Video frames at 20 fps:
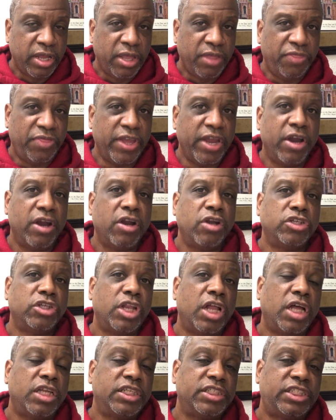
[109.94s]
Their
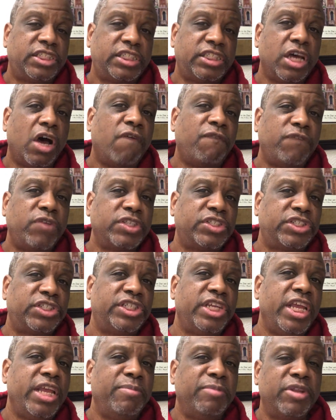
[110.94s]
self
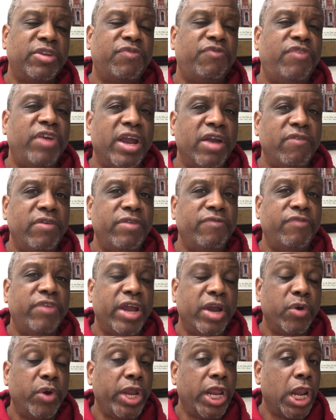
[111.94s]
esteem is very,
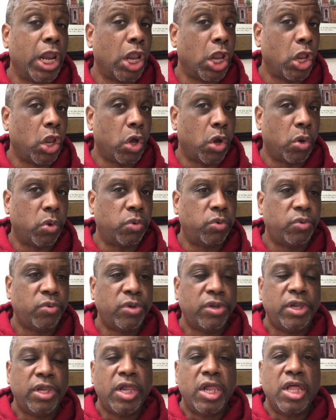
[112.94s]
very low.
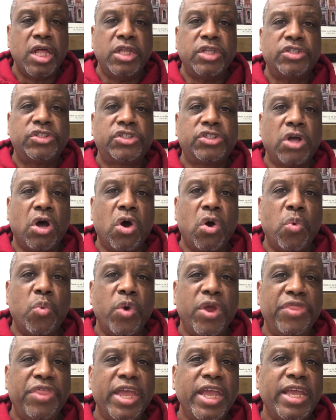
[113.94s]
So
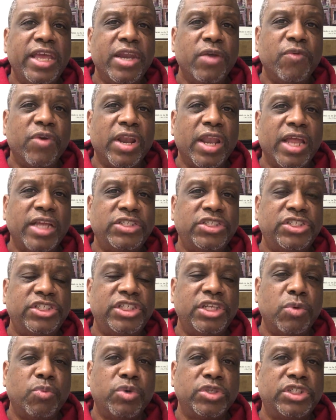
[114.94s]
when they get in
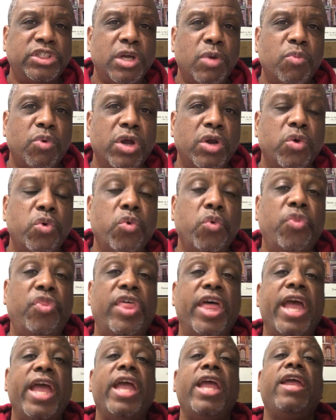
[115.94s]
relationship with someone who
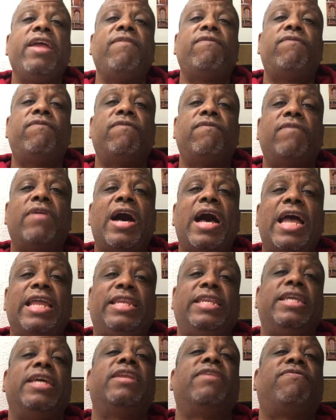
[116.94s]
they've
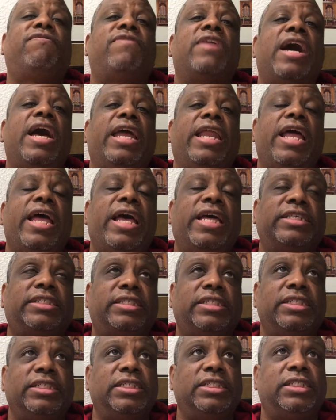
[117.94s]
identified as
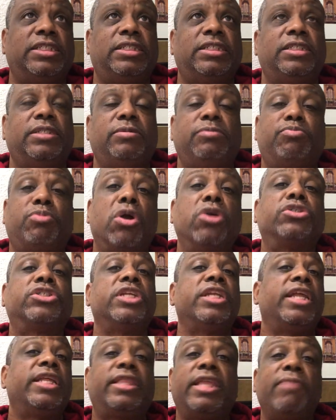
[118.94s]
this
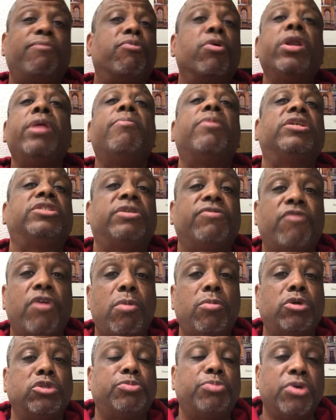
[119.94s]
person that they pretty much have
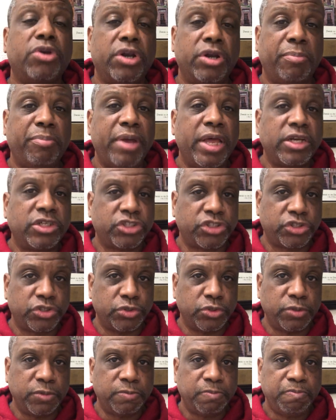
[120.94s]
almost put on a
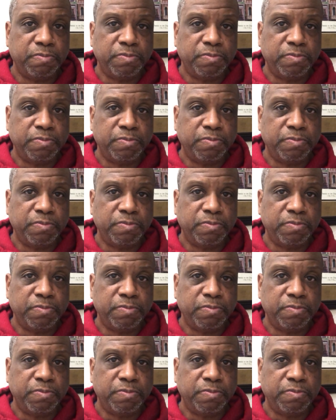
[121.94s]
pedestal,